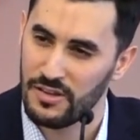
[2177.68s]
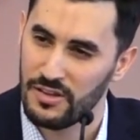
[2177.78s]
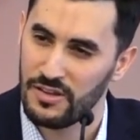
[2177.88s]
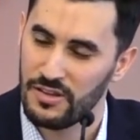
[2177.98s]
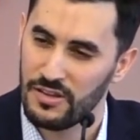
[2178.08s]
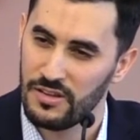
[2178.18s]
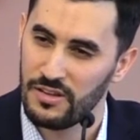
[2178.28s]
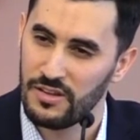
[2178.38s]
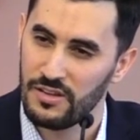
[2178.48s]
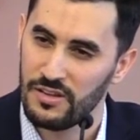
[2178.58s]

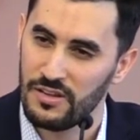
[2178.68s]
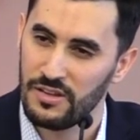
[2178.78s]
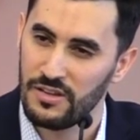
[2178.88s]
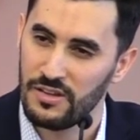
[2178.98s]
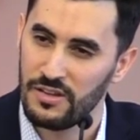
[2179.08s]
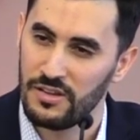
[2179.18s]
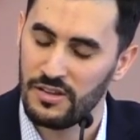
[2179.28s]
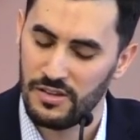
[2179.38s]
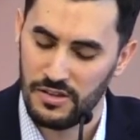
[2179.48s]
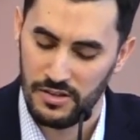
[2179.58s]

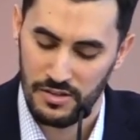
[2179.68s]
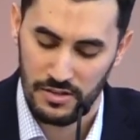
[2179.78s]
No one is speaking in this clip.